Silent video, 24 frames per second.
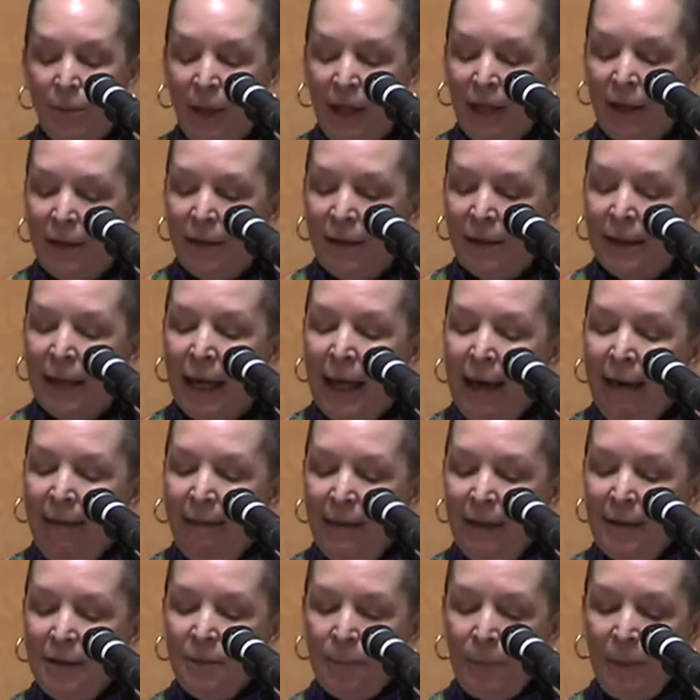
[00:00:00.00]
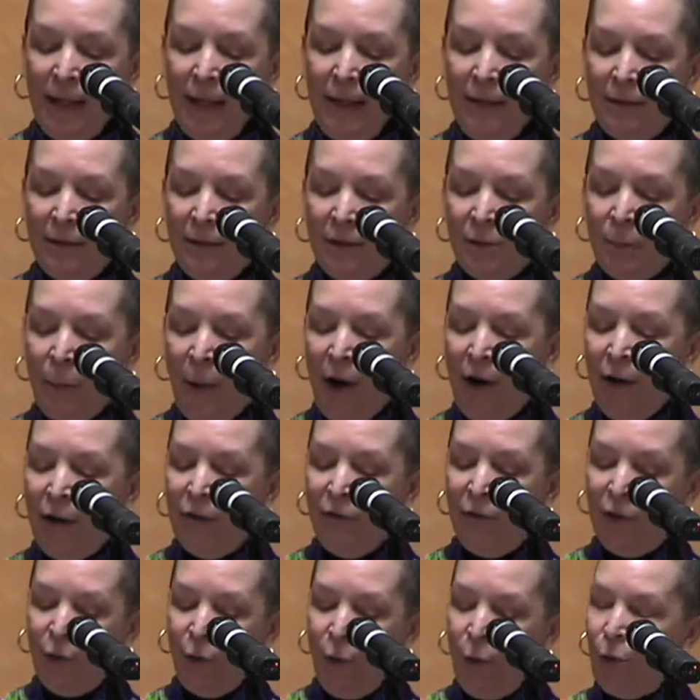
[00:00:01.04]
because this piece is part
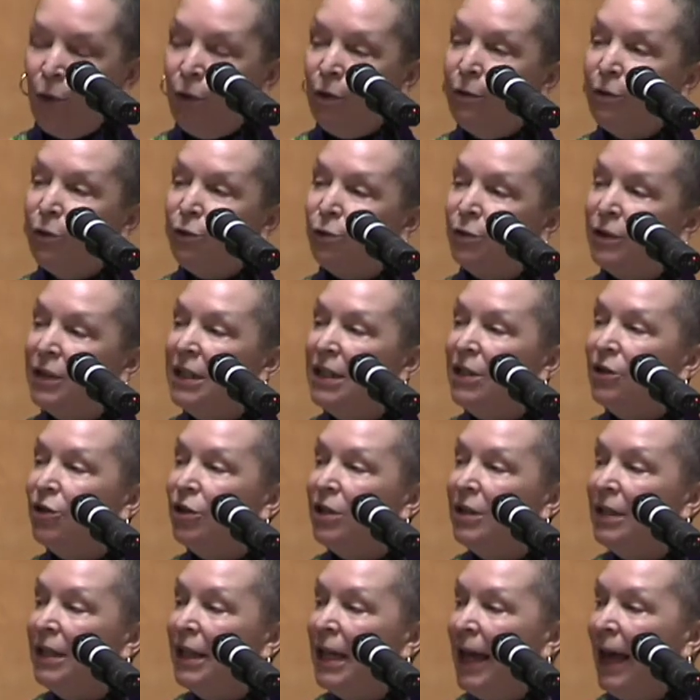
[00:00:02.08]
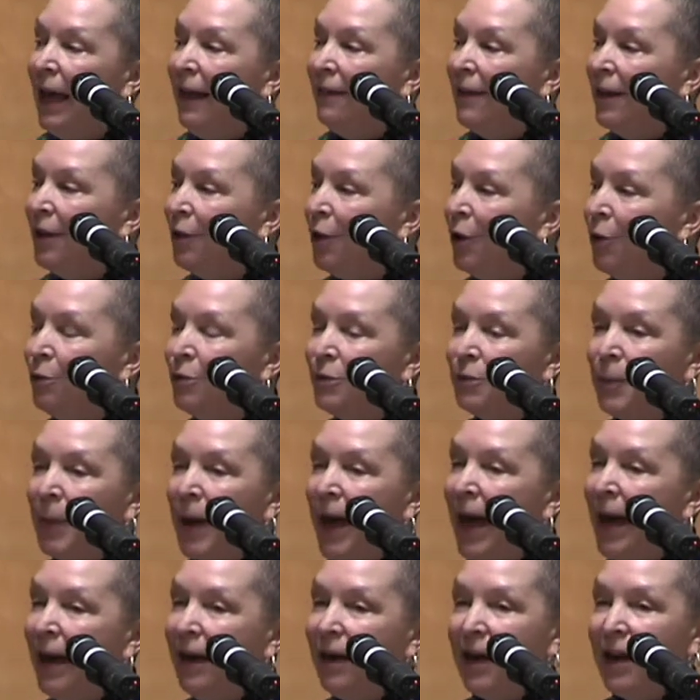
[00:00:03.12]
of an oral tradition that goes
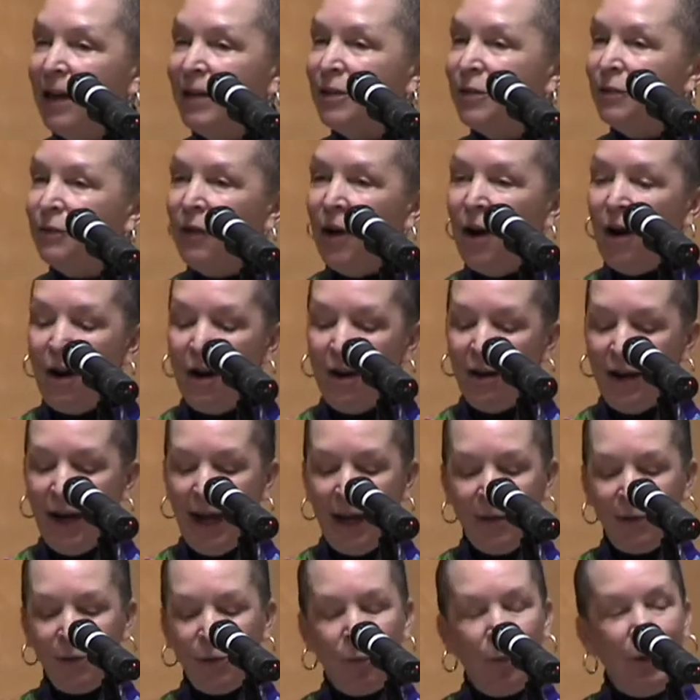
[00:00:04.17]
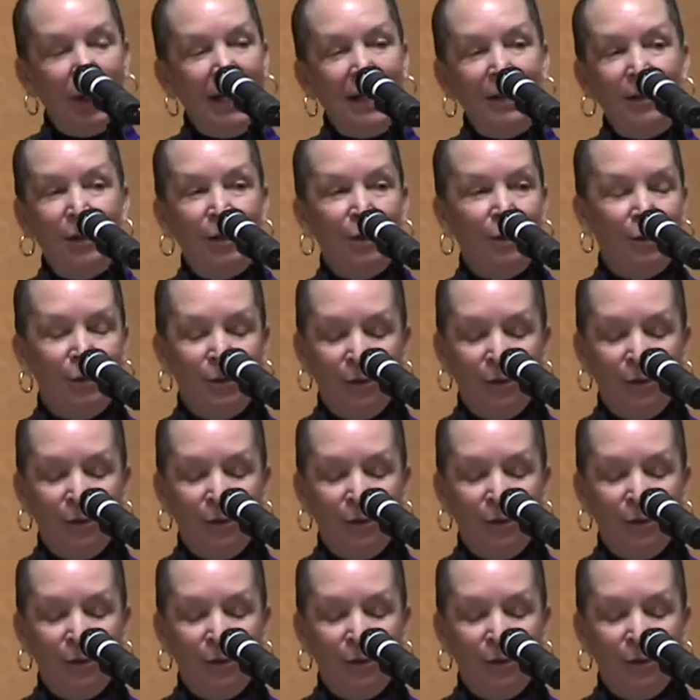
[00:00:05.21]
back as far as we do.